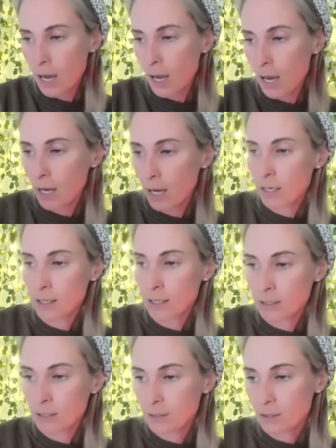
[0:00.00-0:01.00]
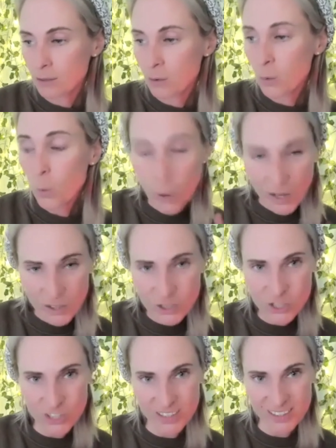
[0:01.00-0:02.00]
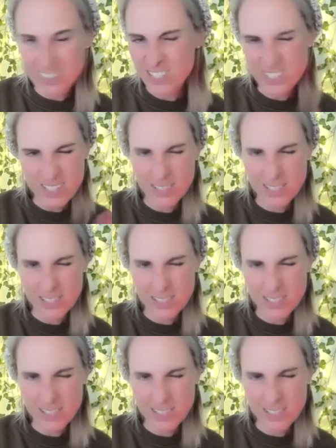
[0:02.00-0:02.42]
The question, it's